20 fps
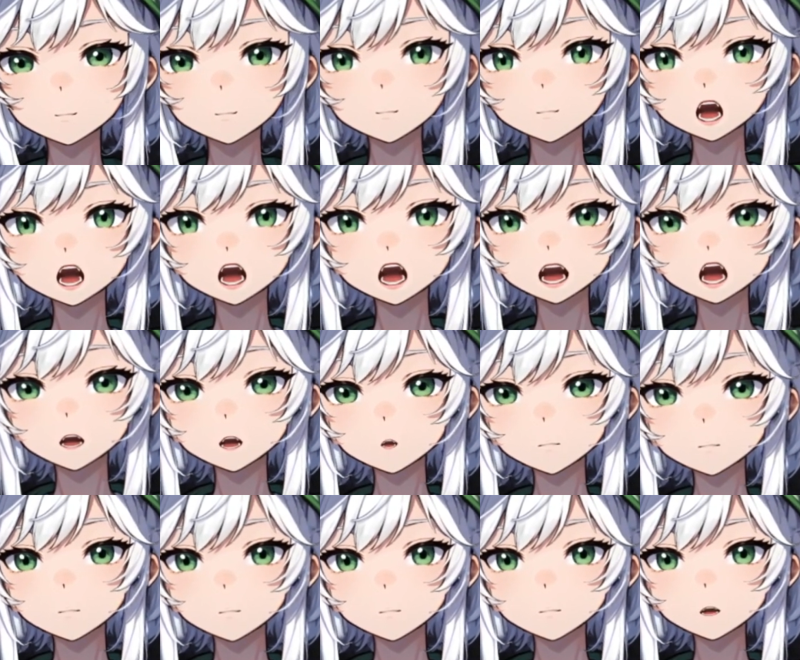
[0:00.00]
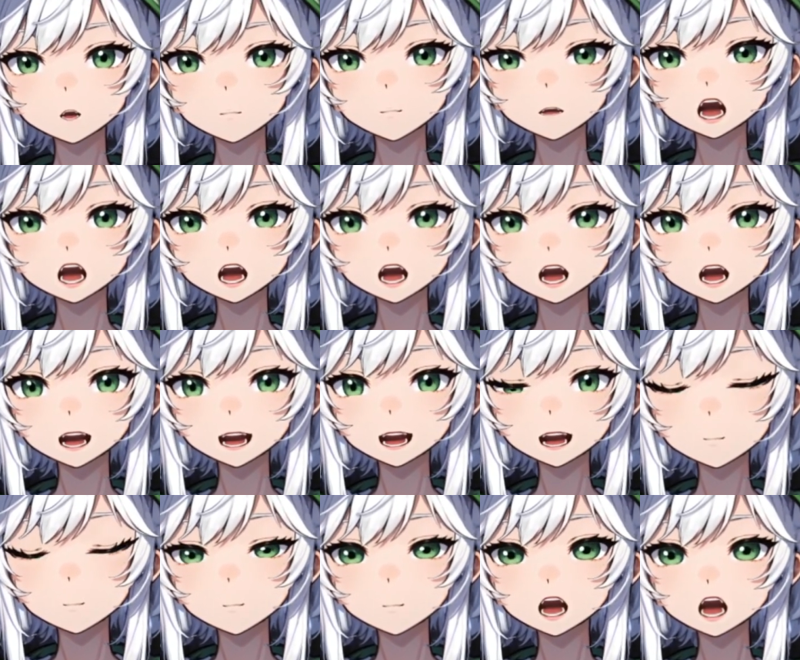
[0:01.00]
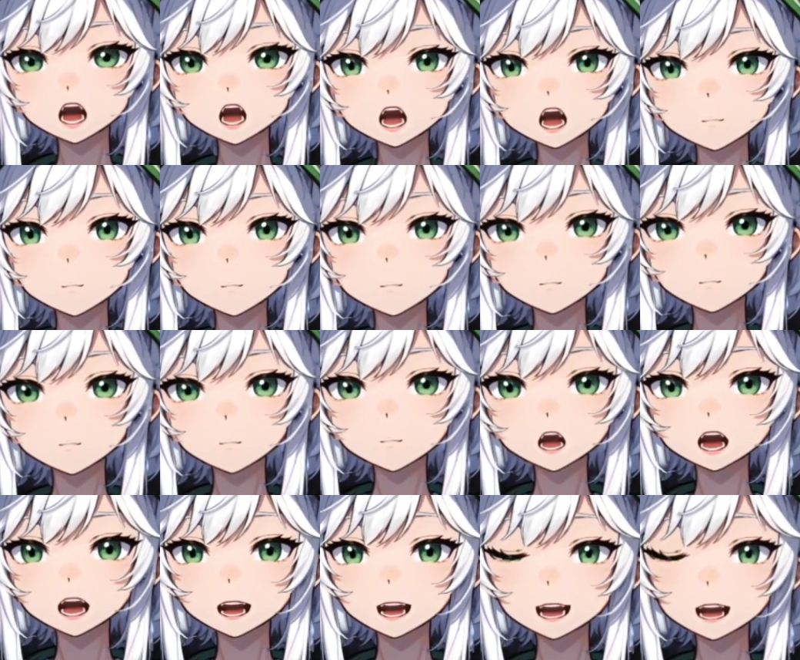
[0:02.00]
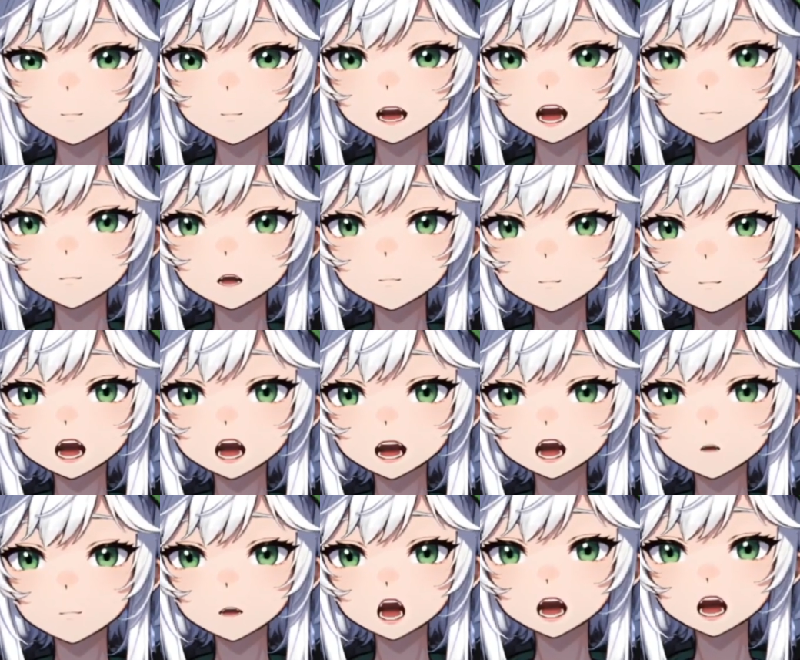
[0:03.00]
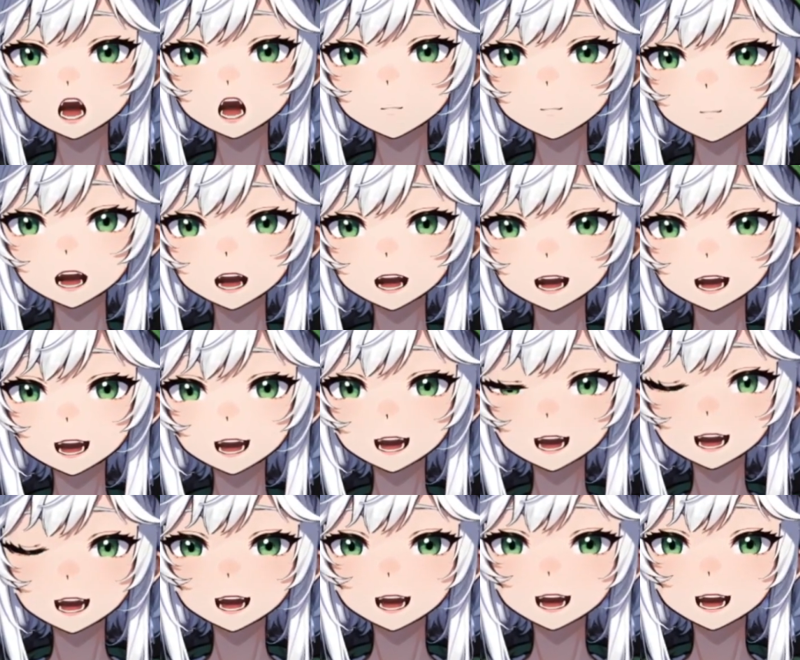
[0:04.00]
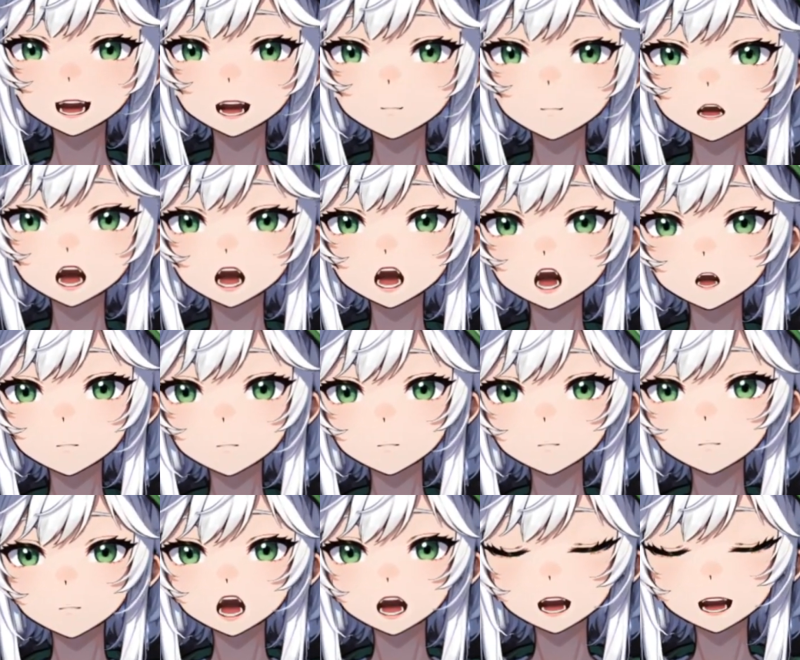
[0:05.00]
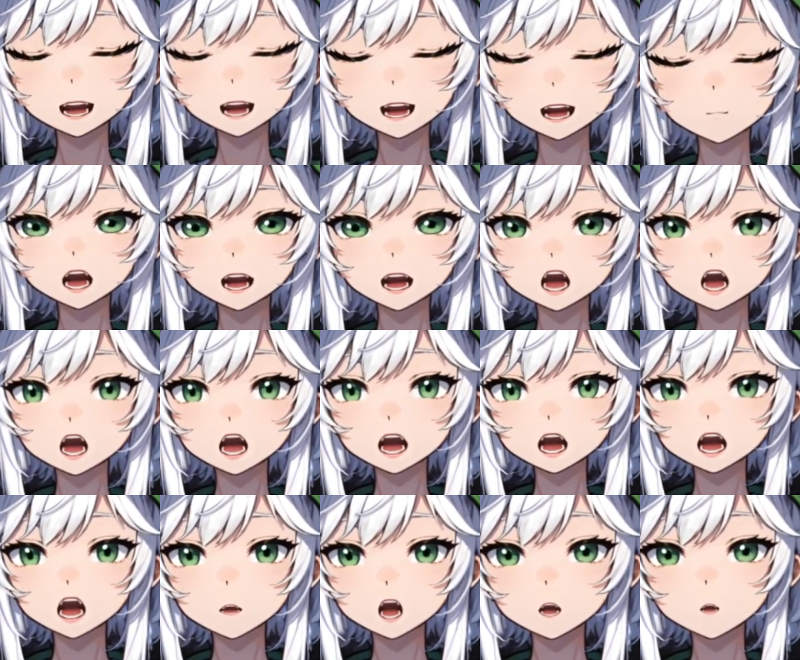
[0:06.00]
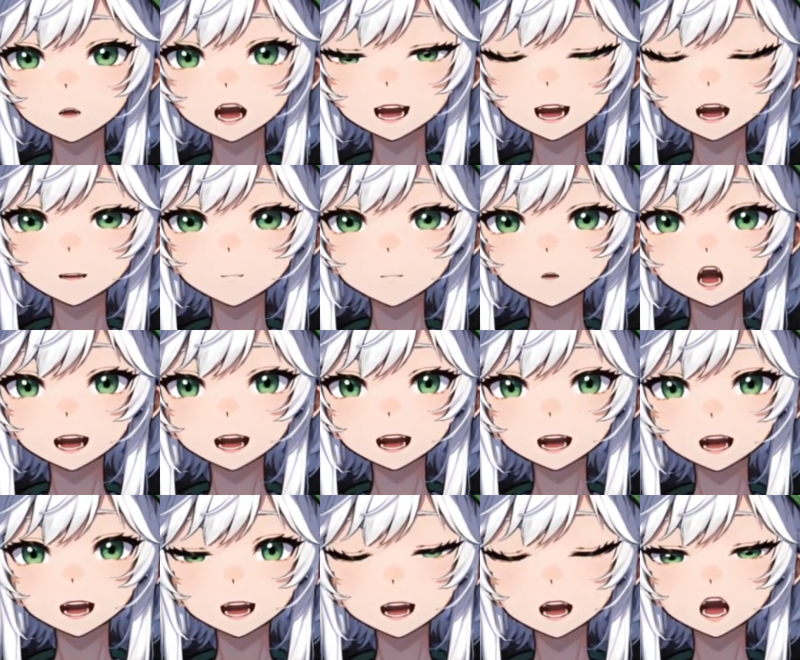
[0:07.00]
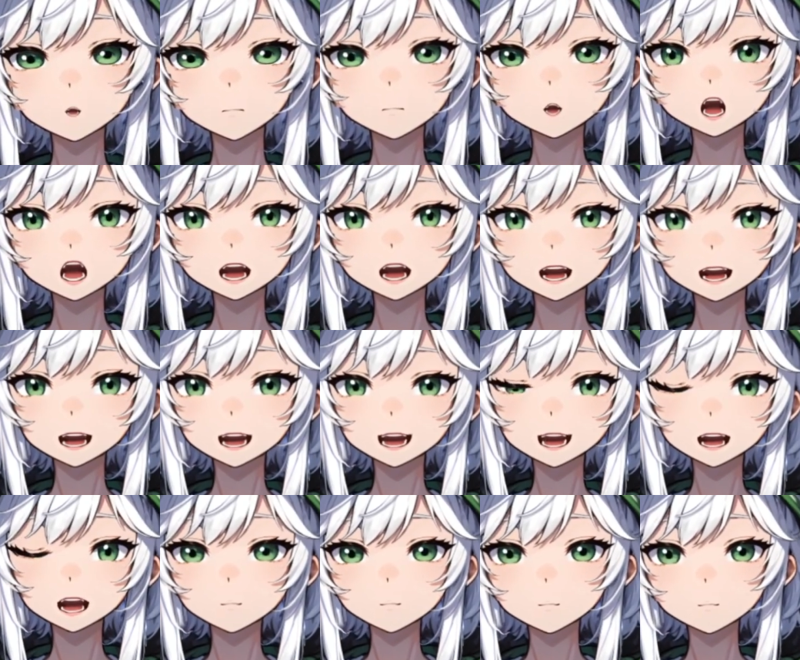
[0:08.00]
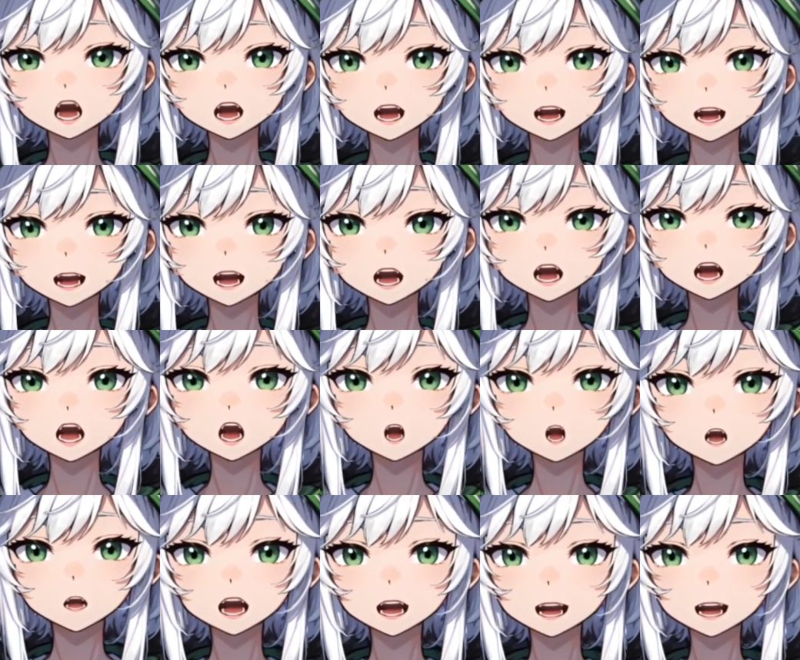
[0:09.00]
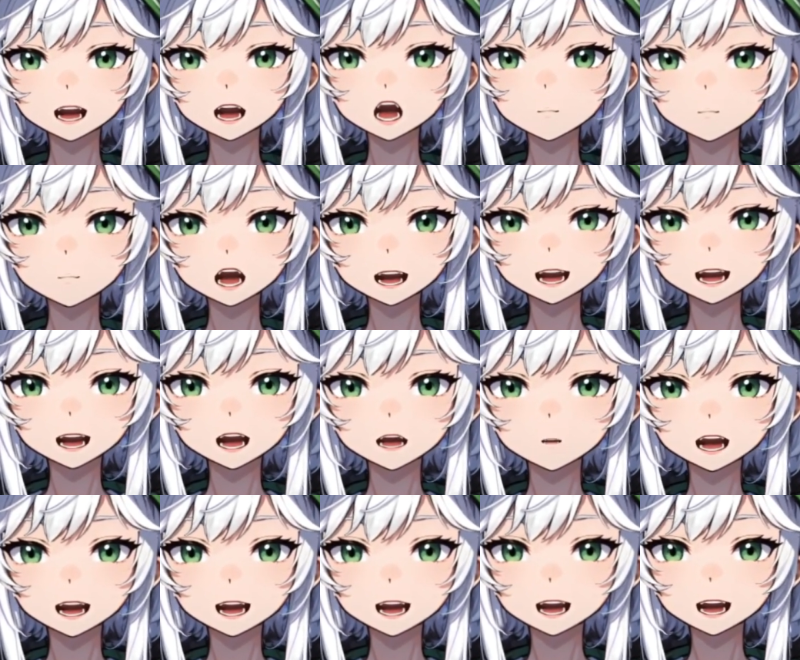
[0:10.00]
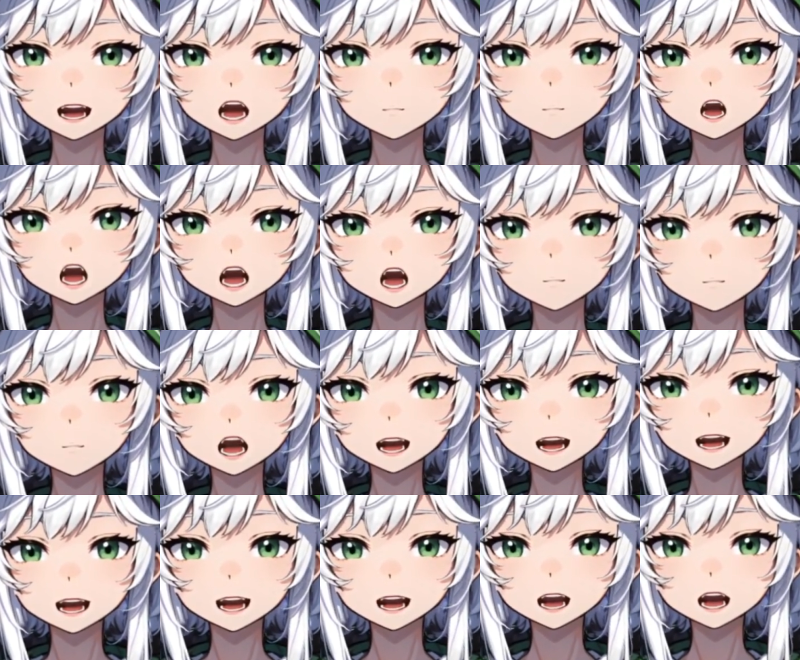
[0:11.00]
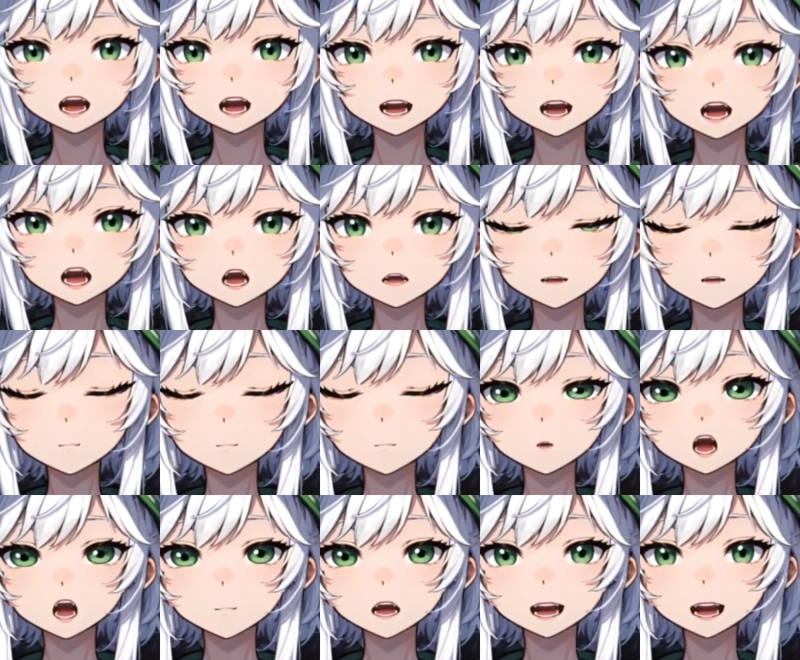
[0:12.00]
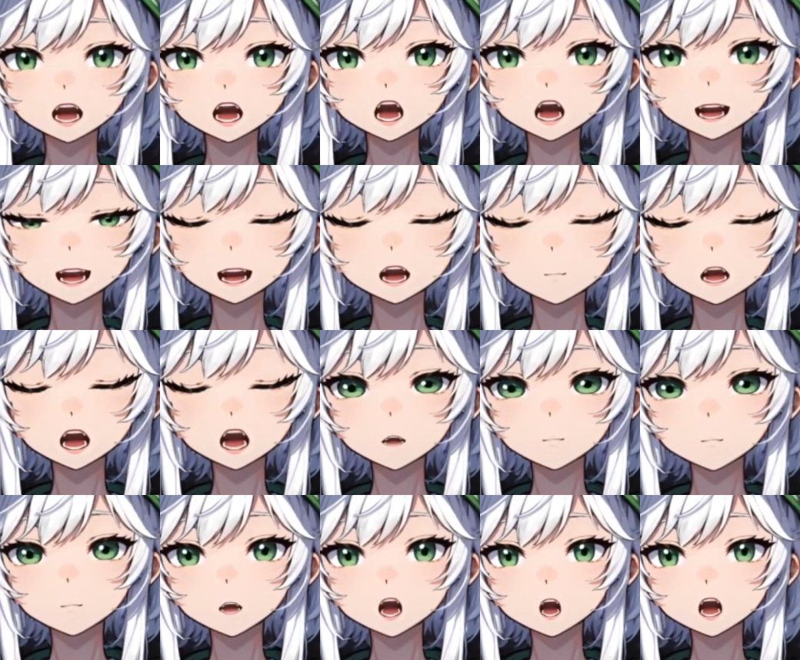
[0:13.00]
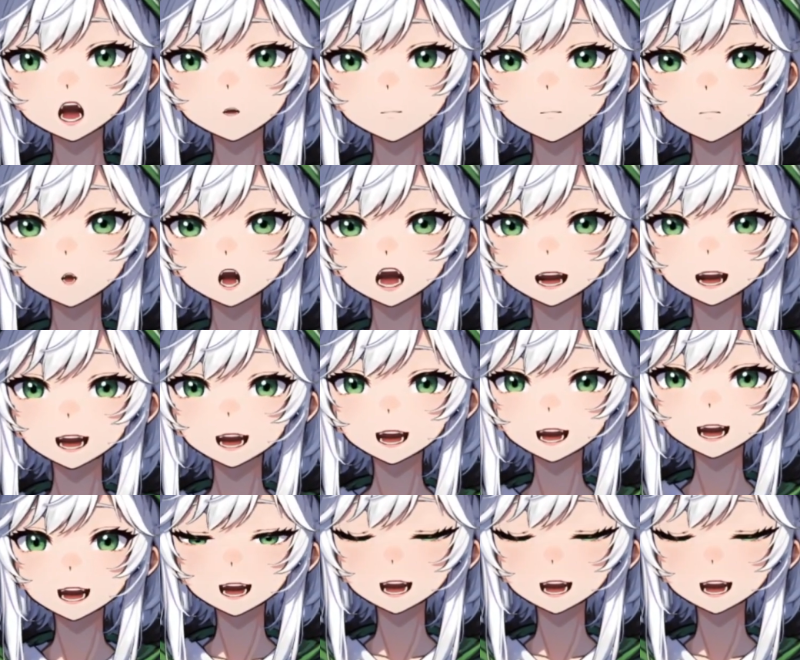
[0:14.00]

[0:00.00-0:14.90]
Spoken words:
So you want to play Escape from Tarkov? Well, you came to the right video. Because in this video, we're not going to be talking about in-raid complex topics or things you really don't need to know right away. Here, we're going to be talking about the very first things that